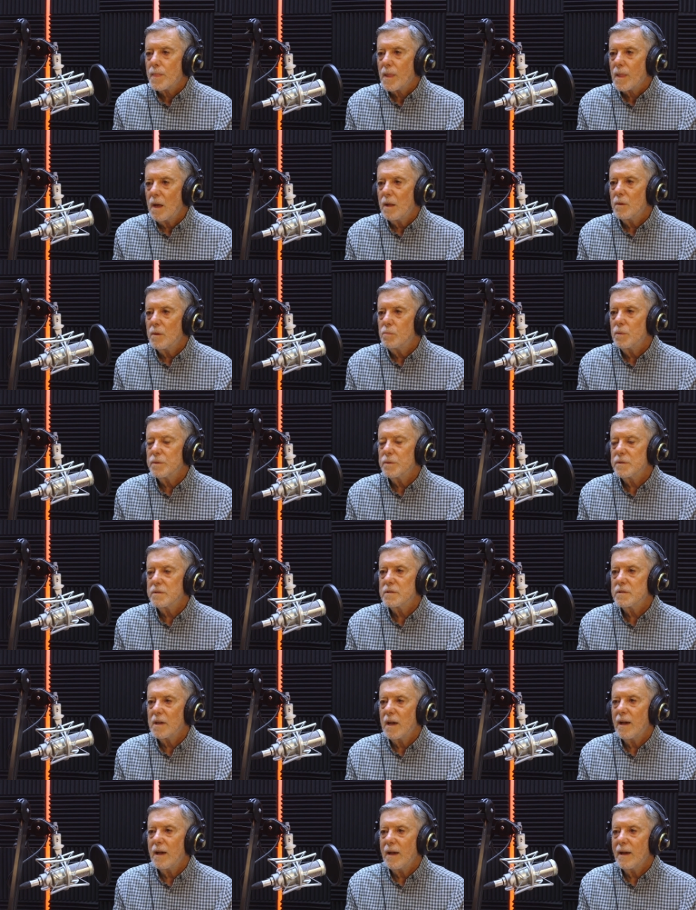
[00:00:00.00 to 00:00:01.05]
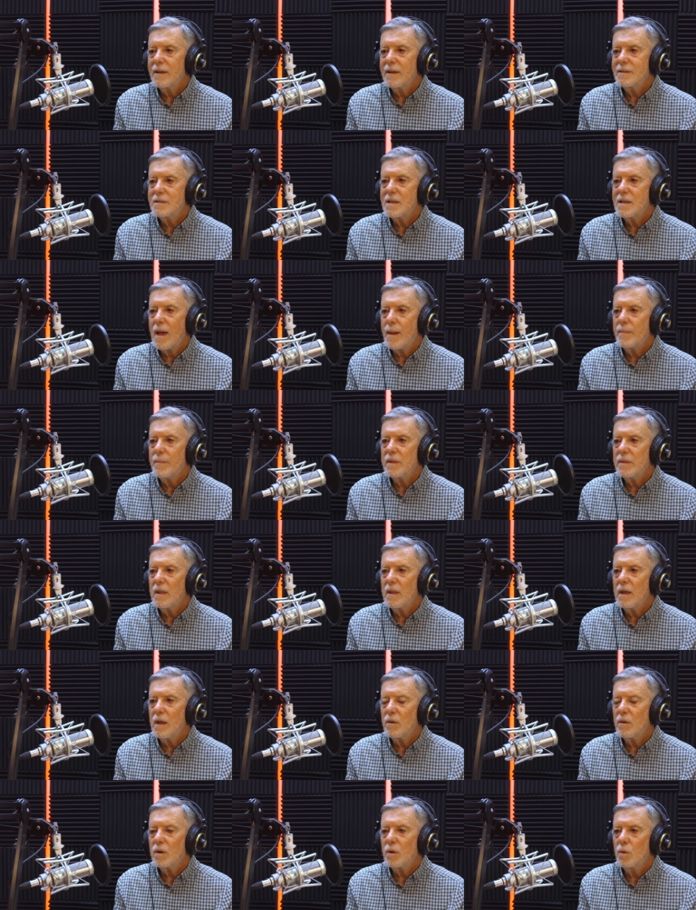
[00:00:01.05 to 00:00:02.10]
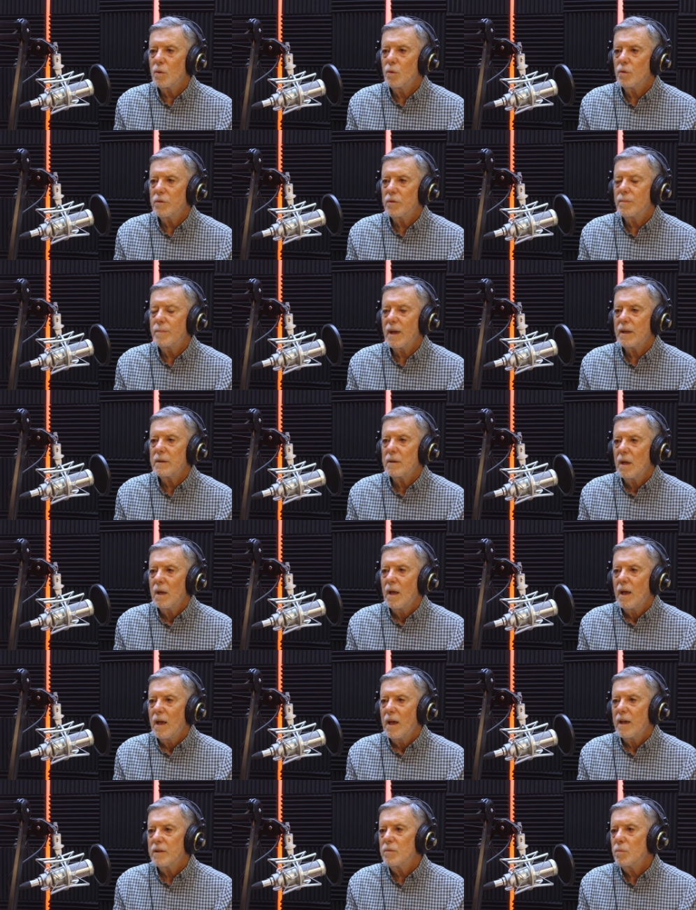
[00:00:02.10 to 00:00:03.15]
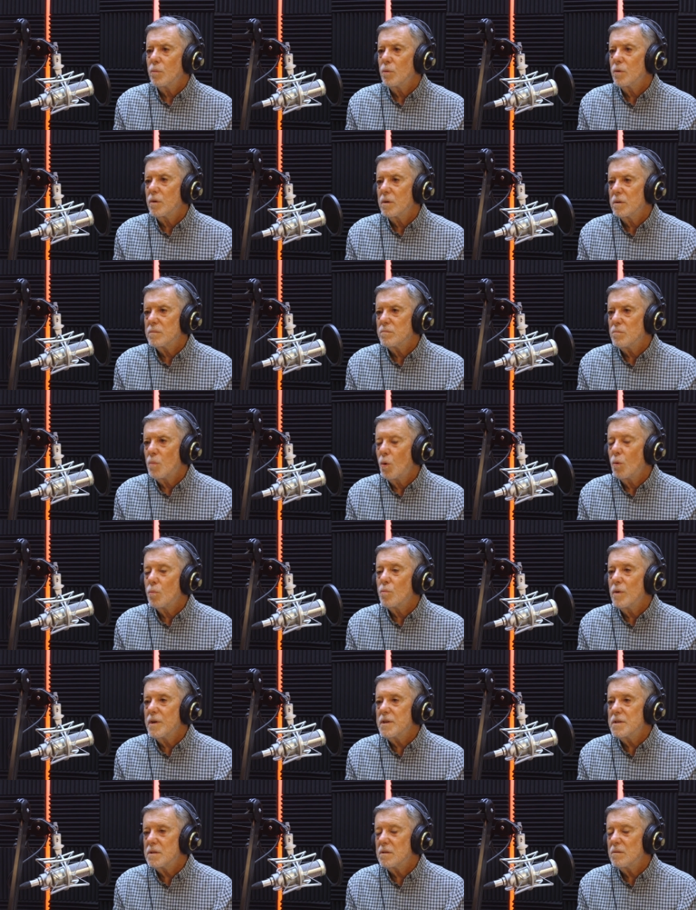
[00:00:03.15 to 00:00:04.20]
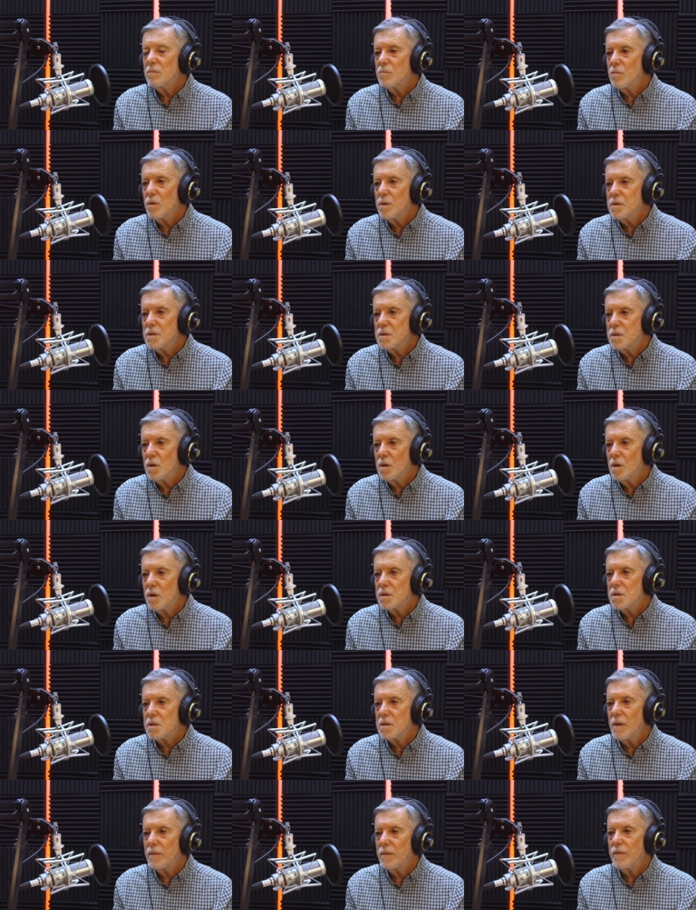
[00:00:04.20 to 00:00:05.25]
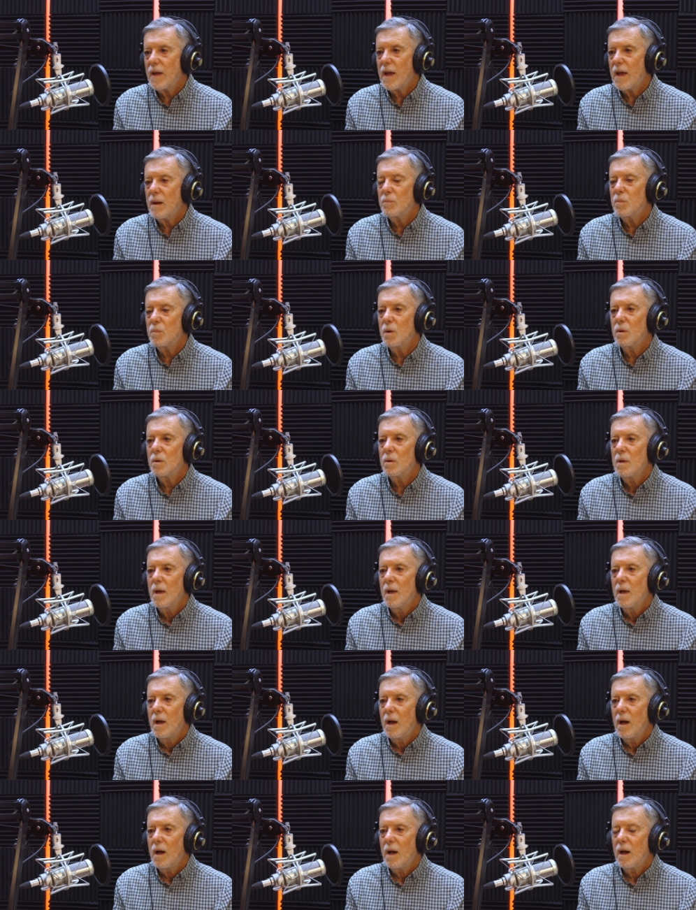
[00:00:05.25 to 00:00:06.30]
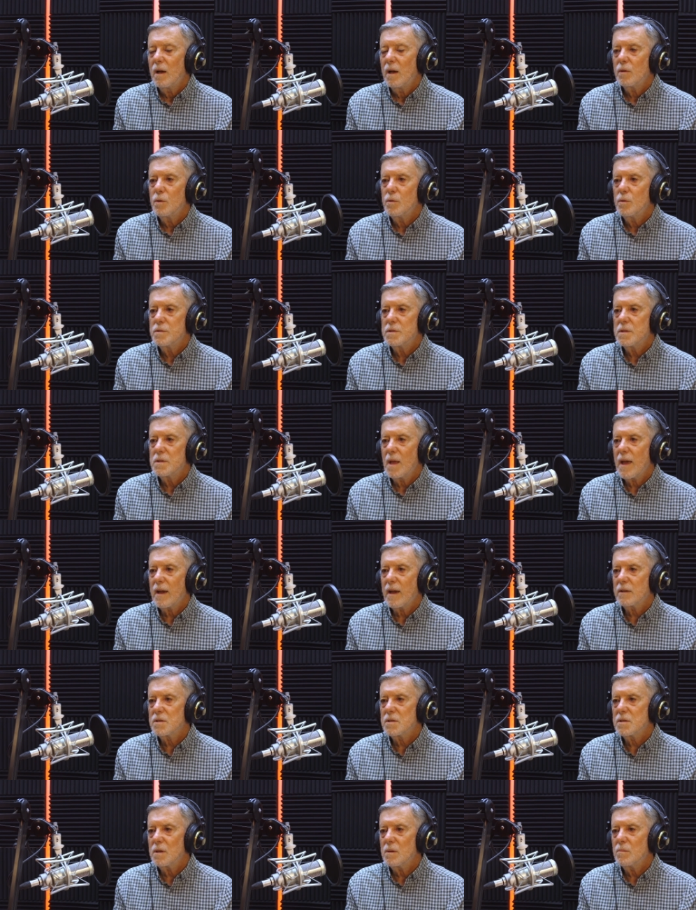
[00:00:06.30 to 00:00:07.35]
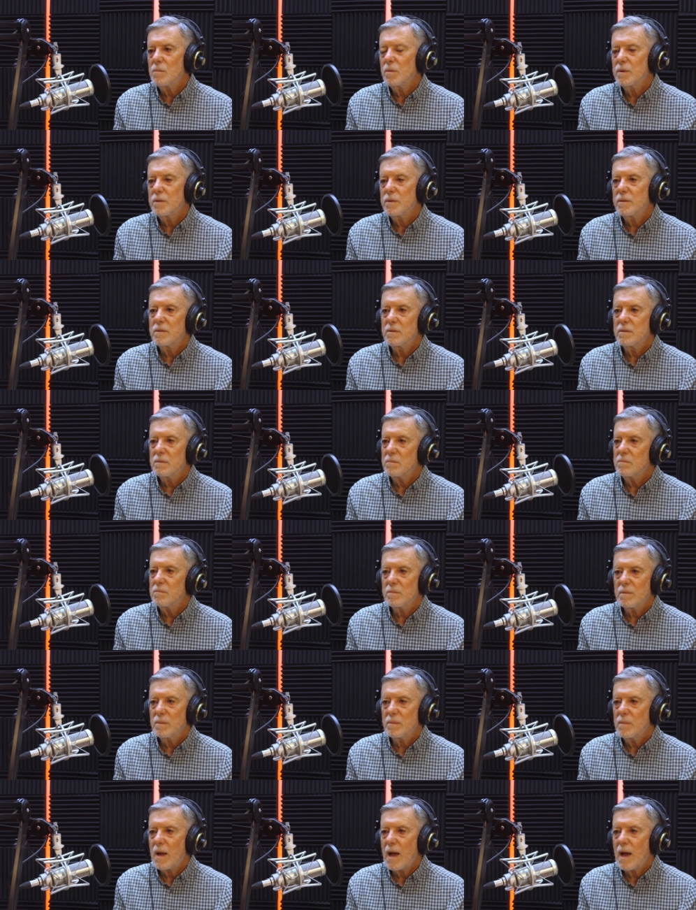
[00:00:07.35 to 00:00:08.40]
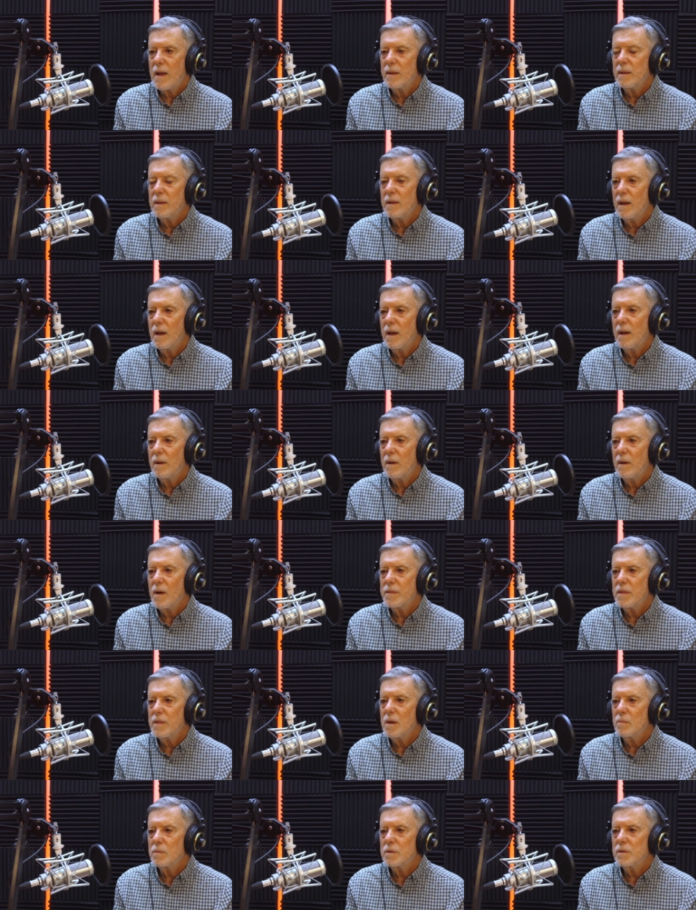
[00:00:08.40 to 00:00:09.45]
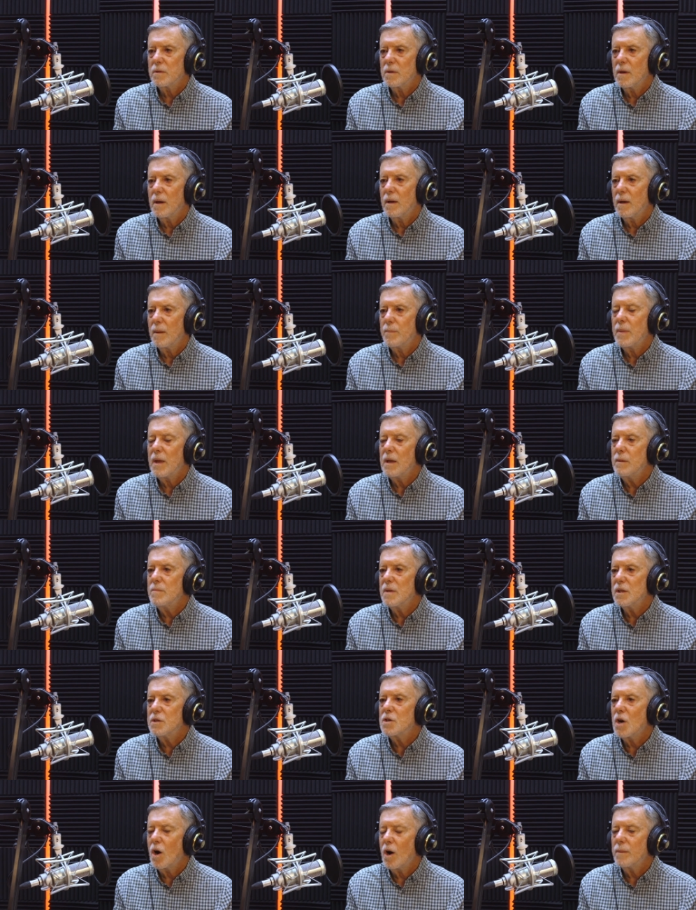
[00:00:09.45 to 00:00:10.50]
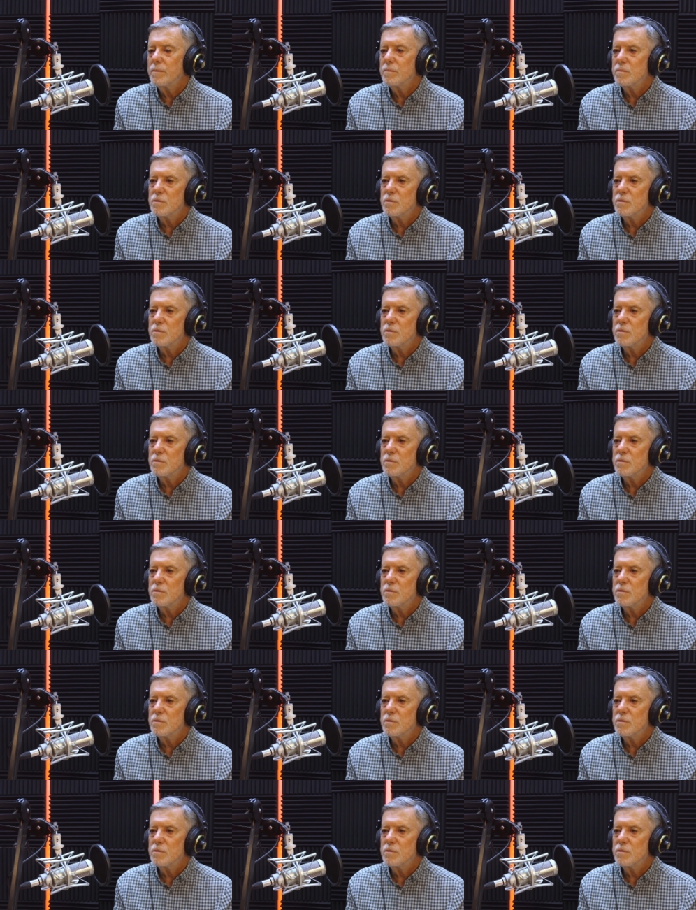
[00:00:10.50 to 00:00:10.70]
It was examined there, of course, but as we look at more recent research, they found, well, Lucy actually was I think was a pygmy type